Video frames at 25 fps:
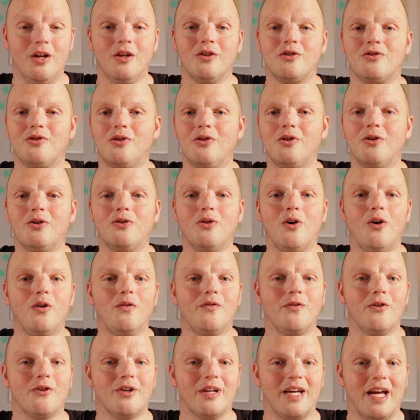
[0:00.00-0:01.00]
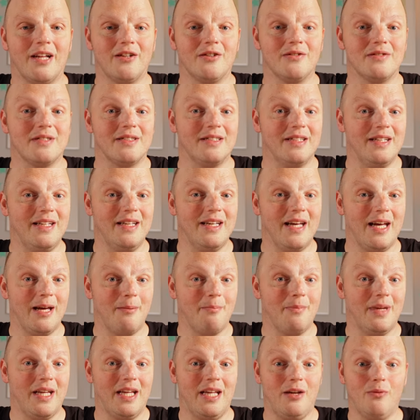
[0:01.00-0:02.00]
So you could go for Canon's
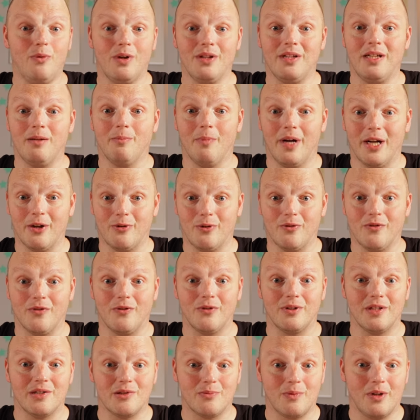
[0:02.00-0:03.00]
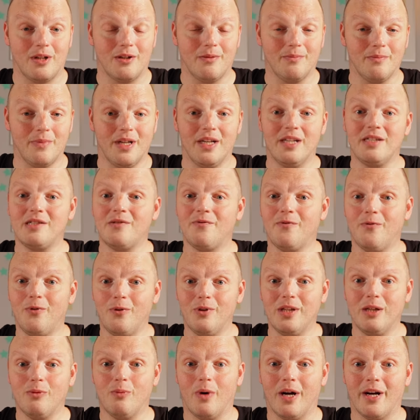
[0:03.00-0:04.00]
DM-E1D microphone as well. It's
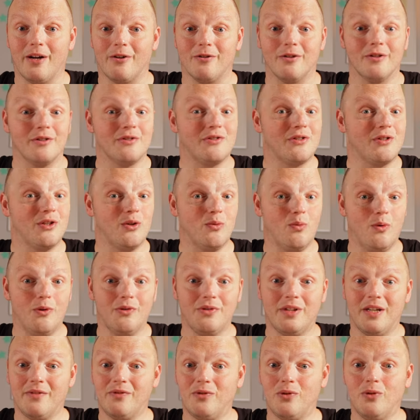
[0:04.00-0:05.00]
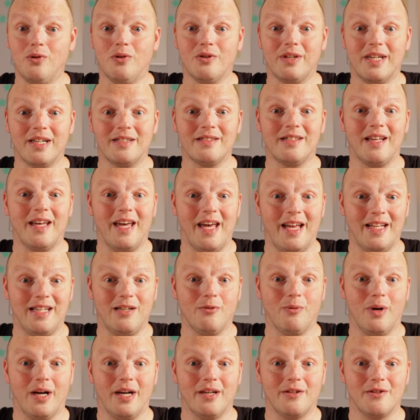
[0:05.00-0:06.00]
fully wireless, you won't have to connect
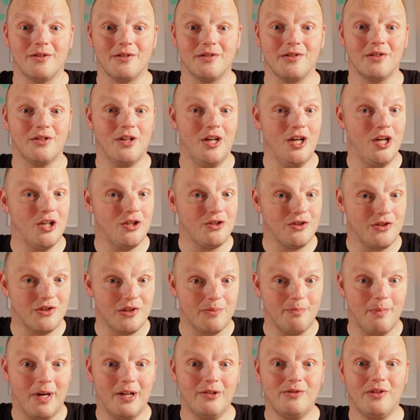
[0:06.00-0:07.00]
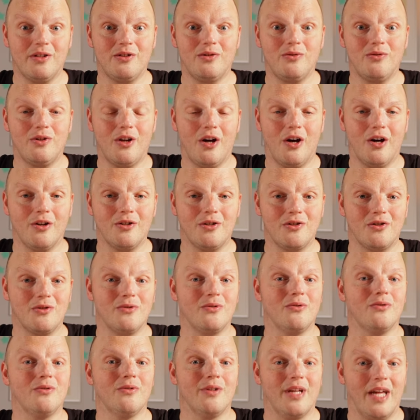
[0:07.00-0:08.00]
any wires. Just mount it to the hot
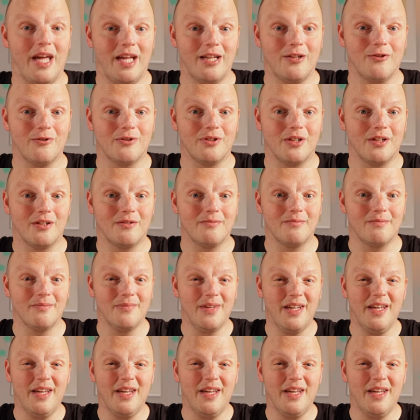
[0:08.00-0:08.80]
shoe and you're done.